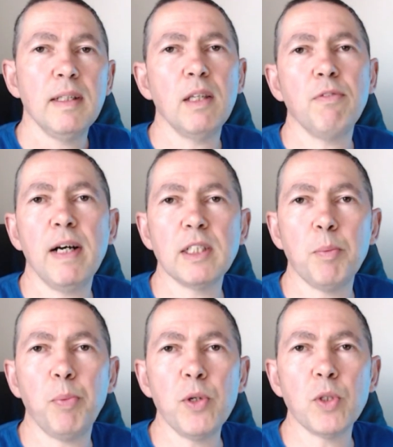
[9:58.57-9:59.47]
That
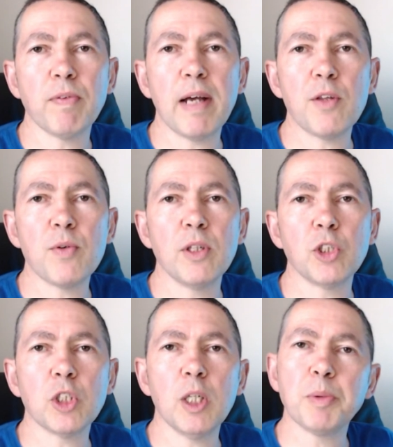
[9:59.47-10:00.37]
defies the point of
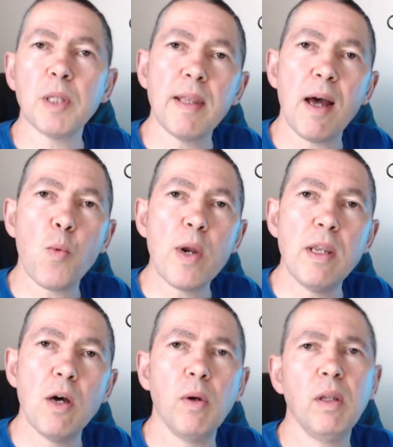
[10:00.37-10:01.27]
gathering the S E R Ps in that
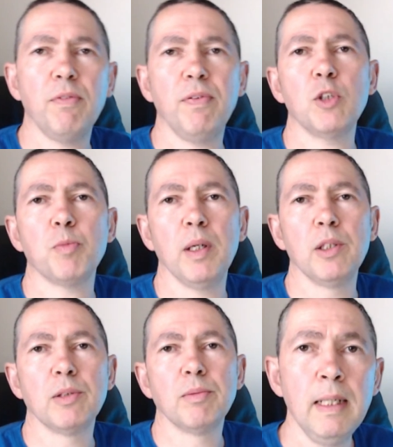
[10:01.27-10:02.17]
window in the first
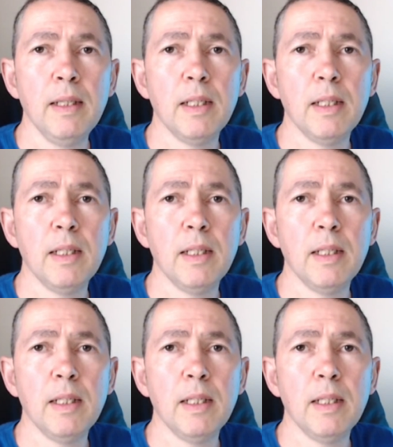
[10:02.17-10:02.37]
place. The